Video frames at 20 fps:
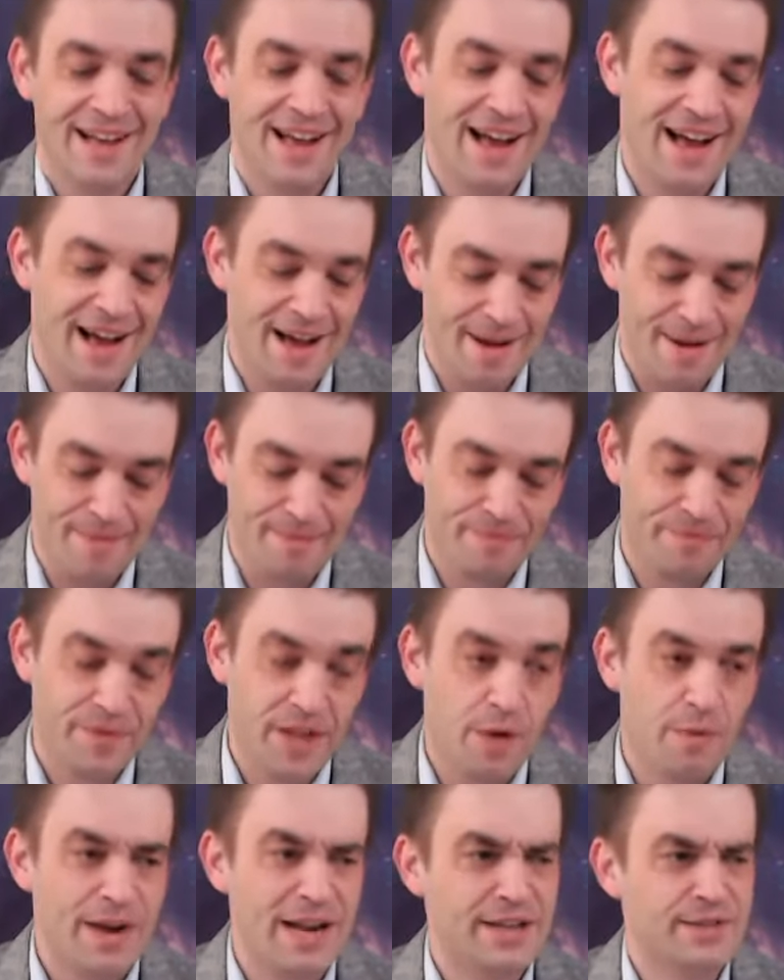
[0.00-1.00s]

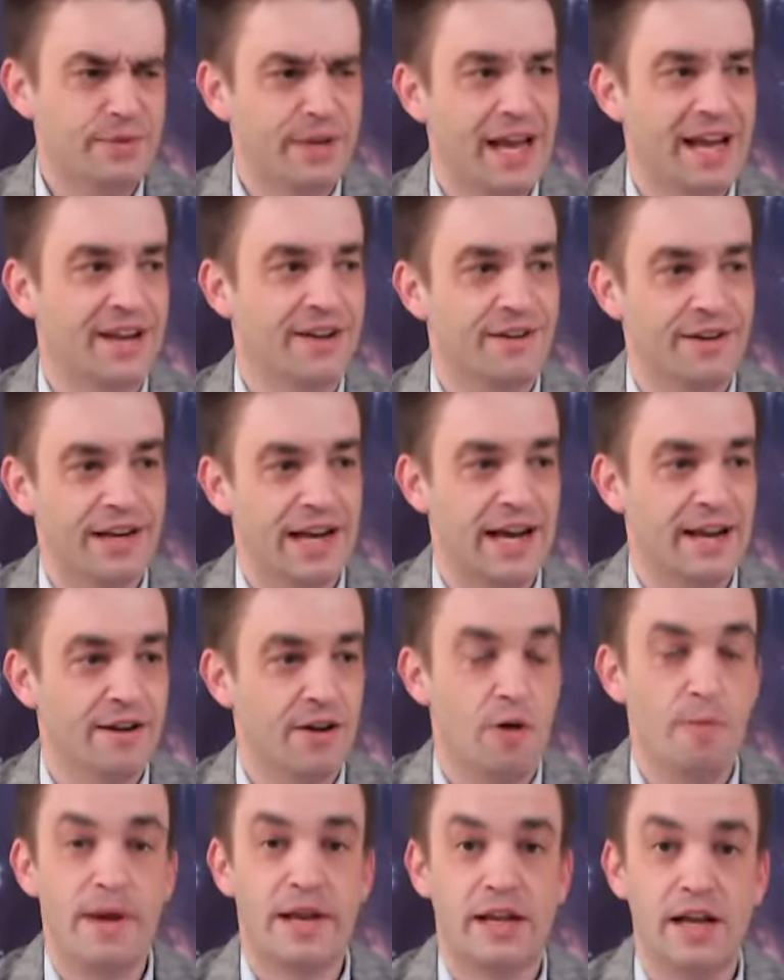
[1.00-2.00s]
What else we got going on?
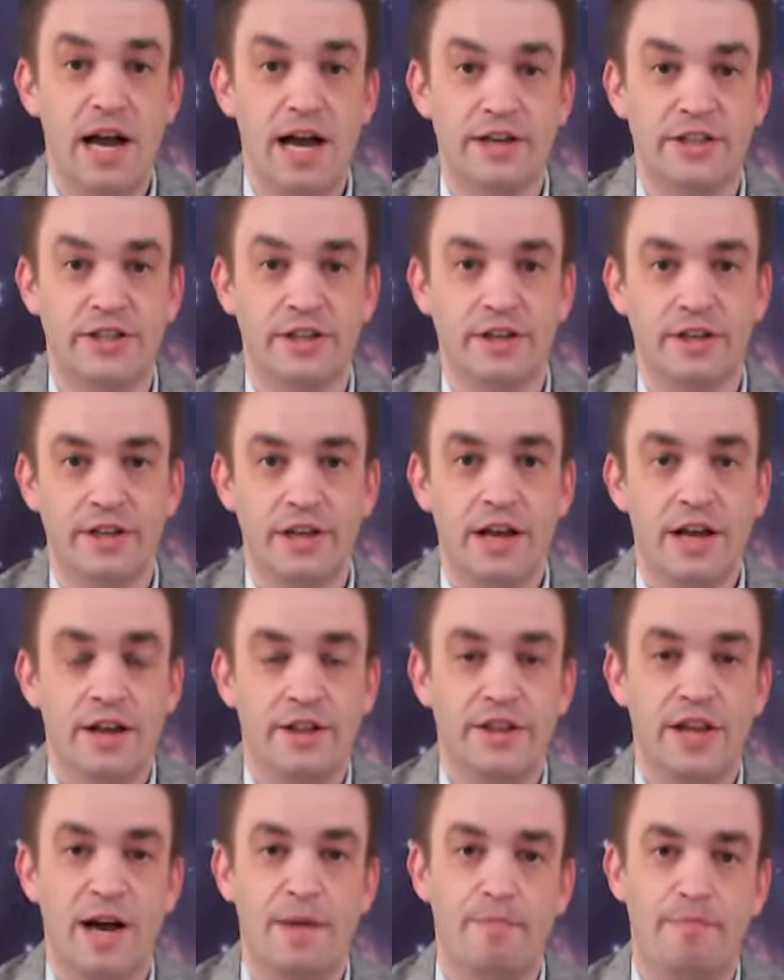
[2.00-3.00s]
Oh my gosh.
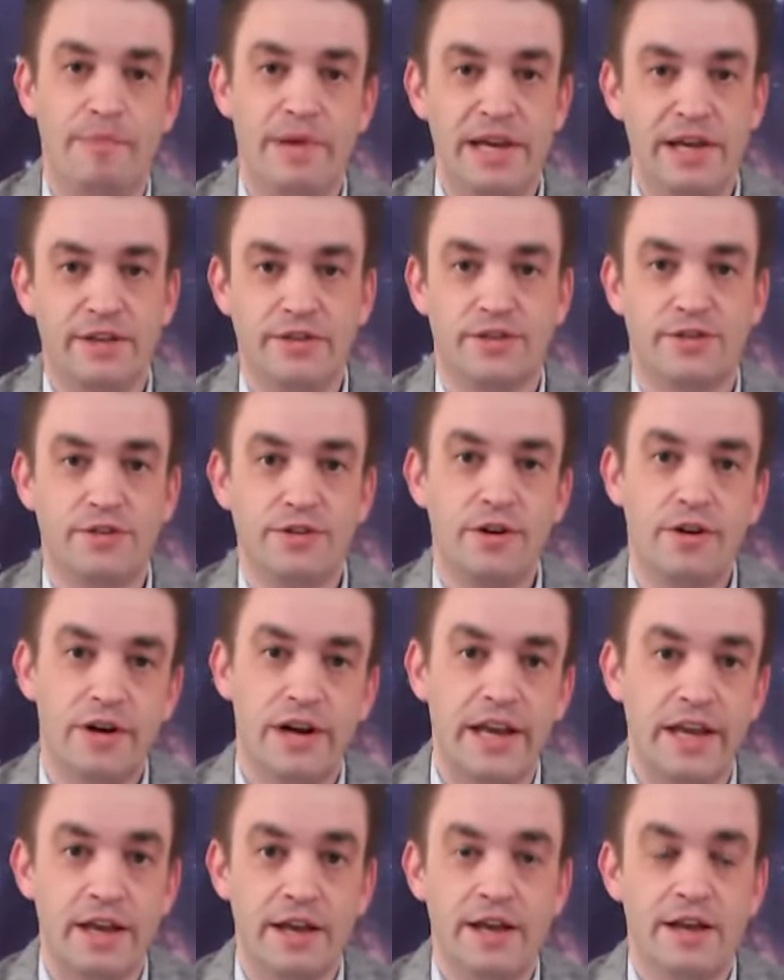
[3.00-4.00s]
The big
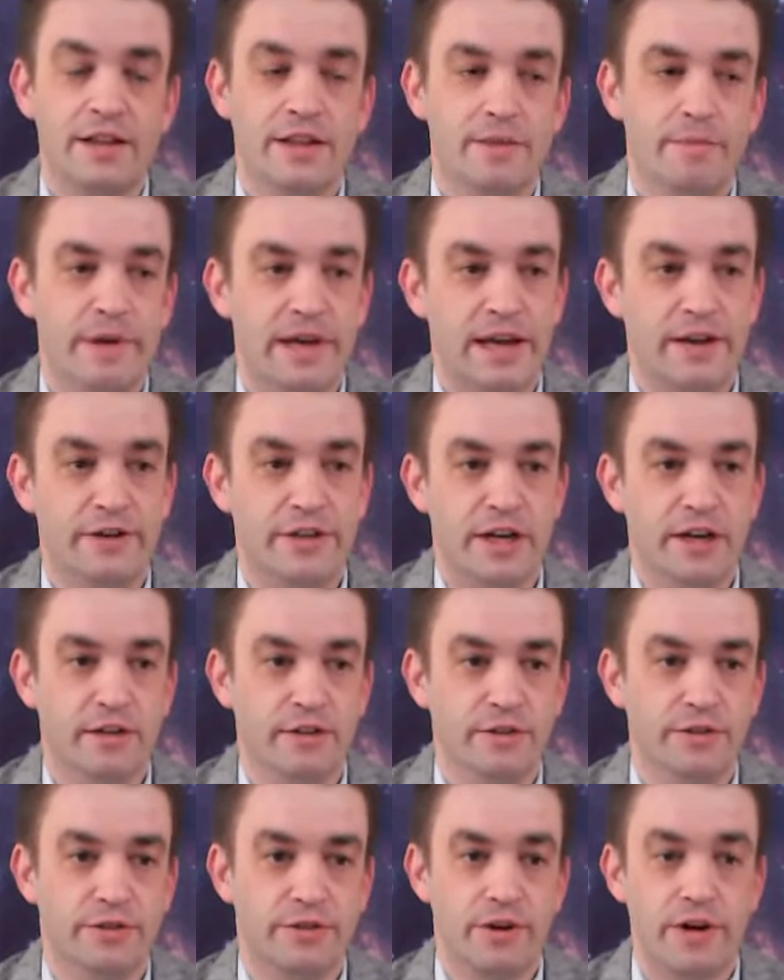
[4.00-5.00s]
story, the big energetic
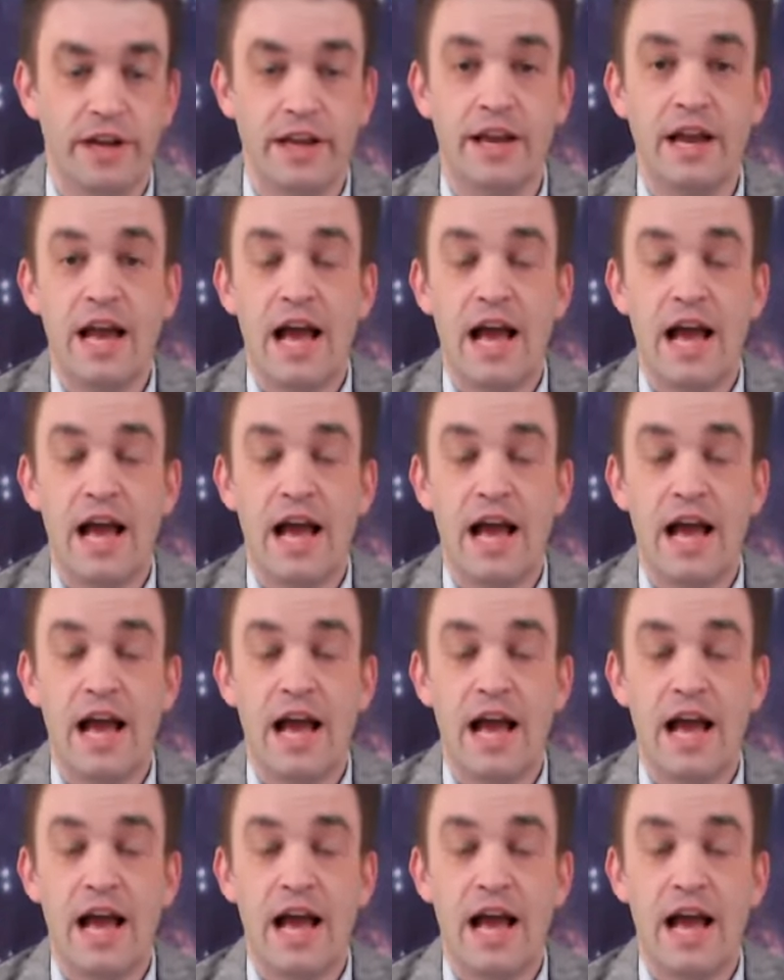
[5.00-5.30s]
news story,